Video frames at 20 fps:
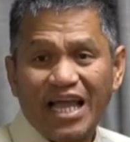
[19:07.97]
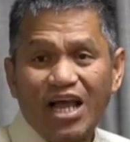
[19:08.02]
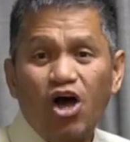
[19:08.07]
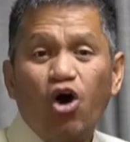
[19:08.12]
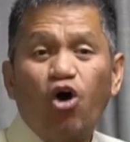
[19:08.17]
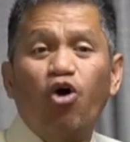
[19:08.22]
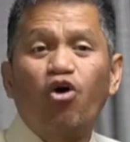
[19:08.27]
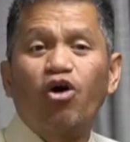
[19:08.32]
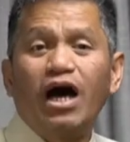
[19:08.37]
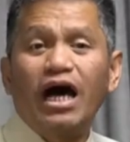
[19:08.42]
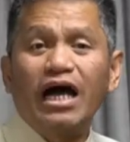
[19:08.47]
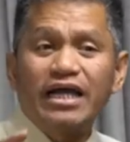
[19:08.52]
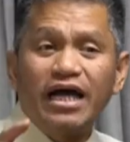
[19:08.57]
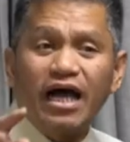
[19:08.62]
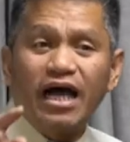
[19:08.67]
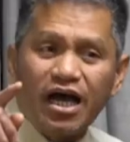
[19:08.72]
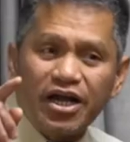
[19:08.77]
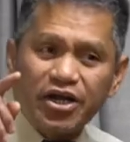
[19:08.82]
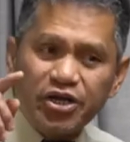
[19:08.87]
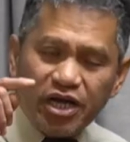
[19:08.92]
Or
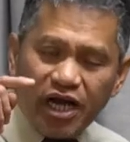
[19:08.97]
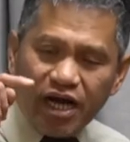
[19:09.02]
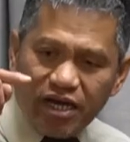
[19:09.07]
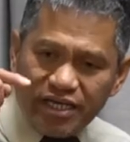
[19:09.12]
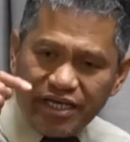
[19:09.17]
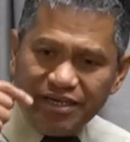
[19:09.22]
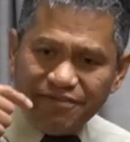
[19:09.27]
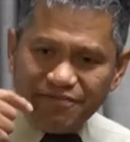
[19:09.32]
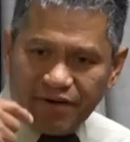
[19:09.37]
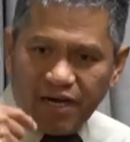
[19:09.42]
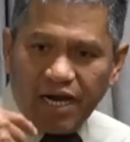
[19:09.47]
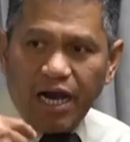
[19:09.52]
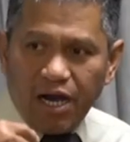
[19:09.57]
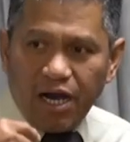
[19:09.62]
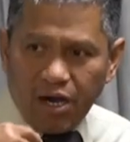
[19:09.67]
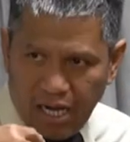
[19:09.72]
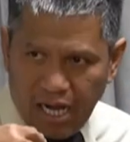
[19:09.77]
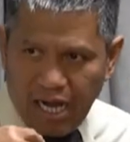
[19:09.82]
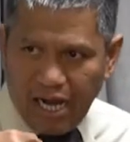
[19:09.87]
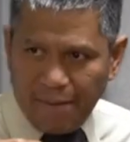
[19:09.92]

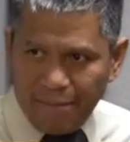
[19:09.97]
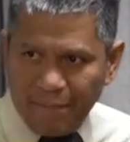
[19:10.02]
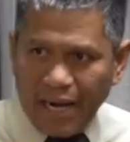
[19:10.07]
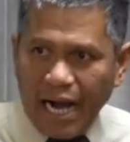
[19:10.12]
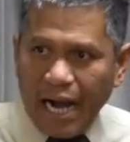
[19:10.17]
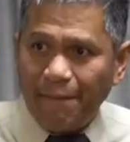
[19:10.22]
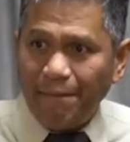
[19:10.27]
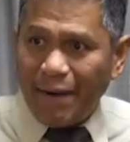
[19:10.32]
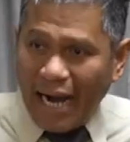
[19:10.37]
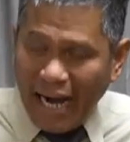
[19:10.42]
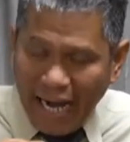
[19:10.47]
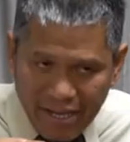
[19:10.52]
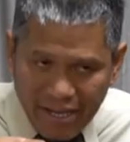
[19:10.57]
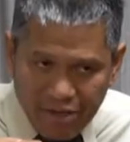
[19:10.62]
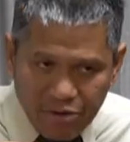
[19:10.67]
am I